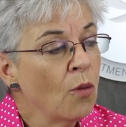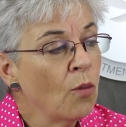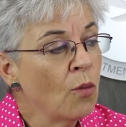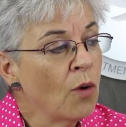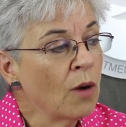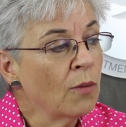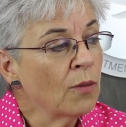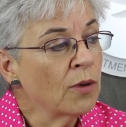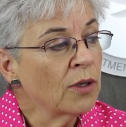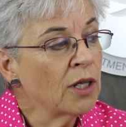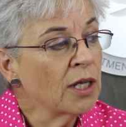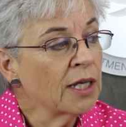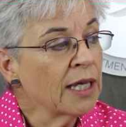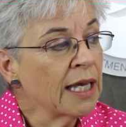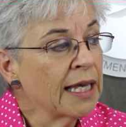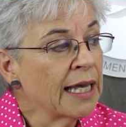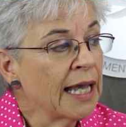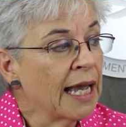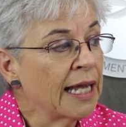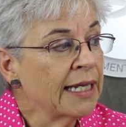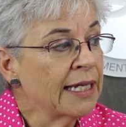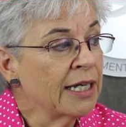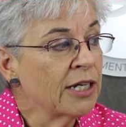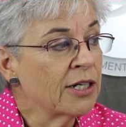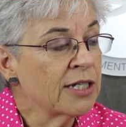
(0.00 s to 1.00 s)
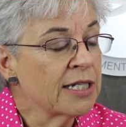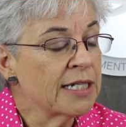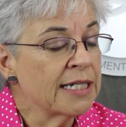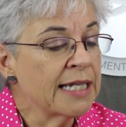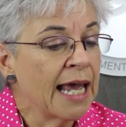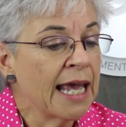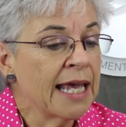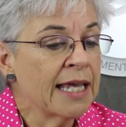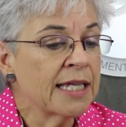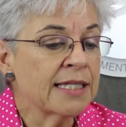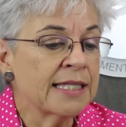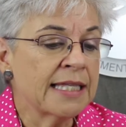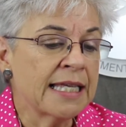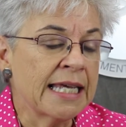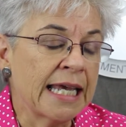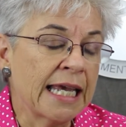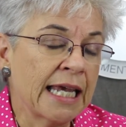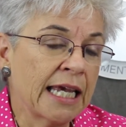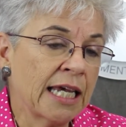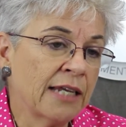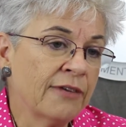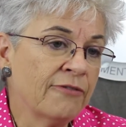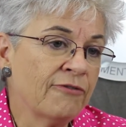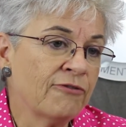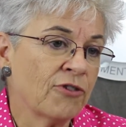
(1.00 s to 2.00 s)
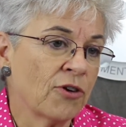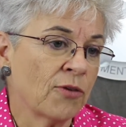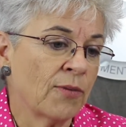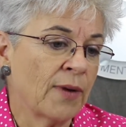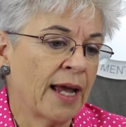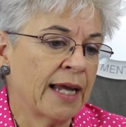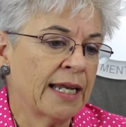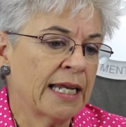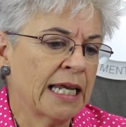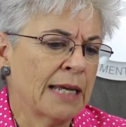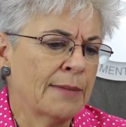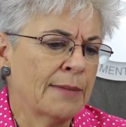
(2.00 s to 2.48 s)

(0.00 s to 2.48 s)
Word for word: What we're looking at here today is the infrared